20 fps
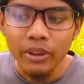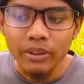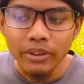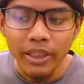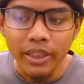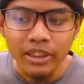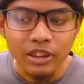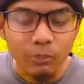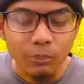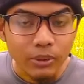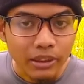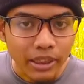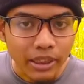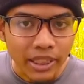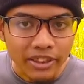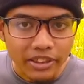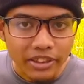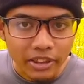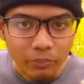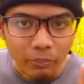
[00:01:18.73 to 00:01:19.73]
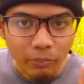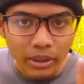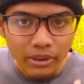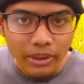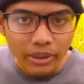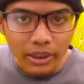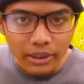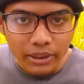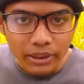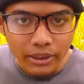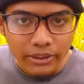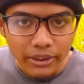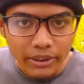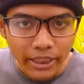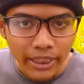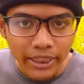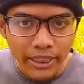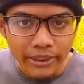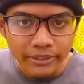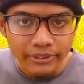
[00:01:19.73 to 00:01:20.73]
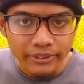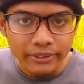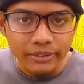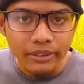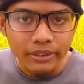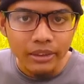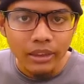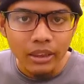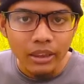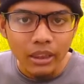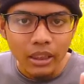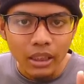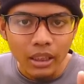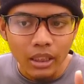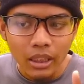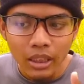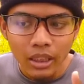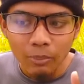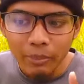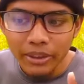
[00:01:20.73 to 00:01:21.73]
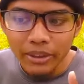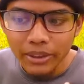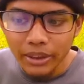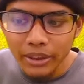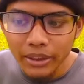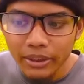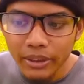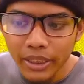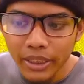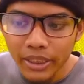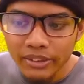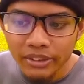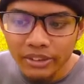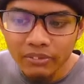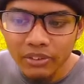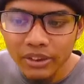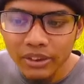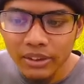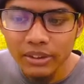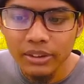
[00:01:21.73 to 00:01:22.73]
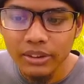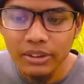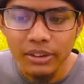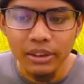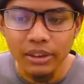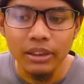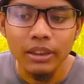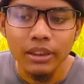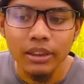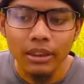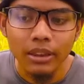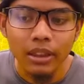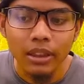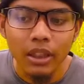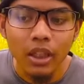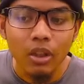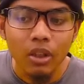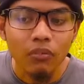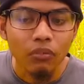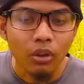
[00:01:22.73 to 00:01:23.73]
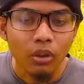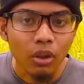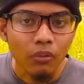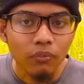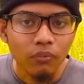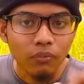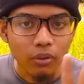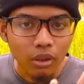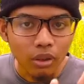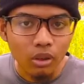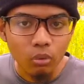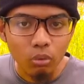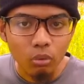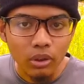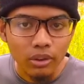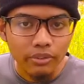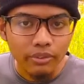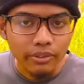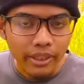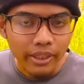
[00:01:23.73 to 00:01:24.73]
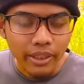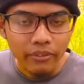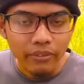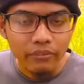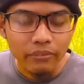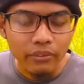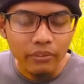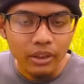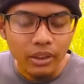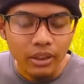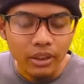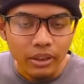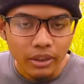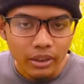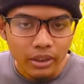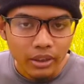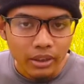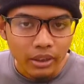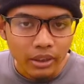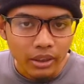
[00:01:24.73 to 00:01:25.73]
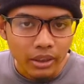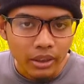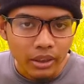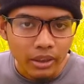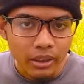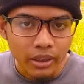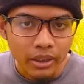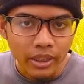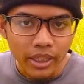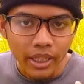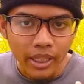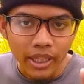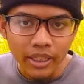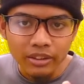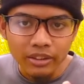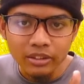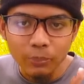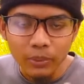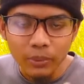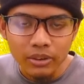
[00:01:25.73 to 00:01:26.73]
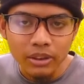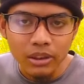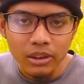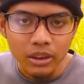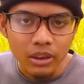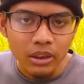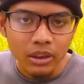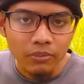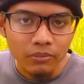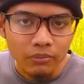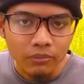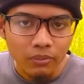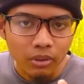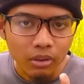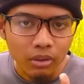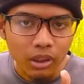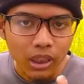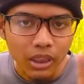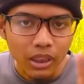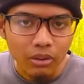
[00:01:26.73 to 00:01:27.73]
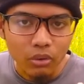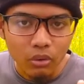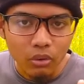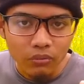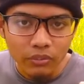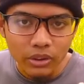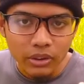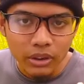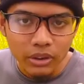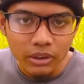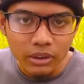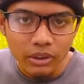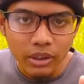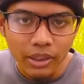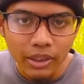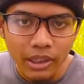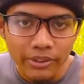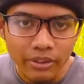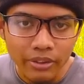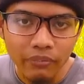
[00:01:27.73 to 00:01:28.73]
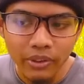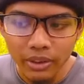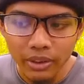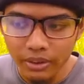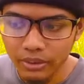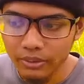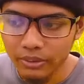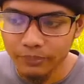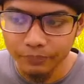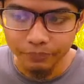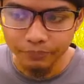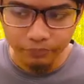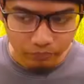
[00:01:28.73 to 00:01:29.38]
expertise in maintenance and services for four-wheel drive, especially for Land Rover Defender.